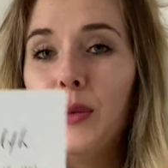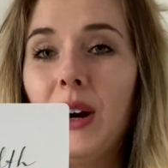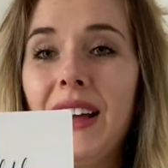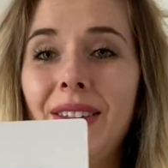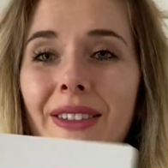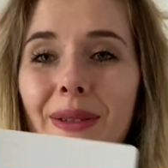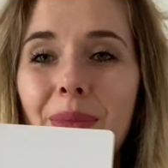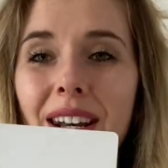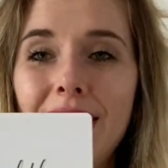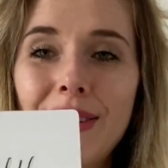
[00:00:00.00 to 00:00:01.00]
Wealth,
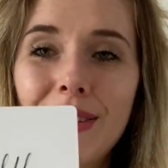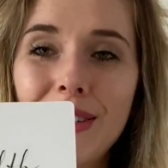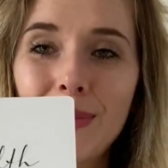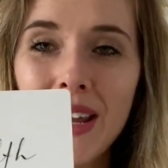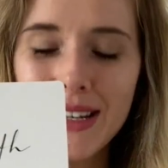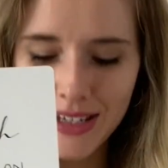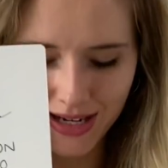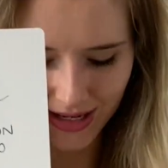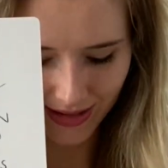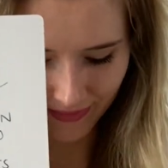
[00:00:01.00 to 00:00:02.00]
money is on its way to you,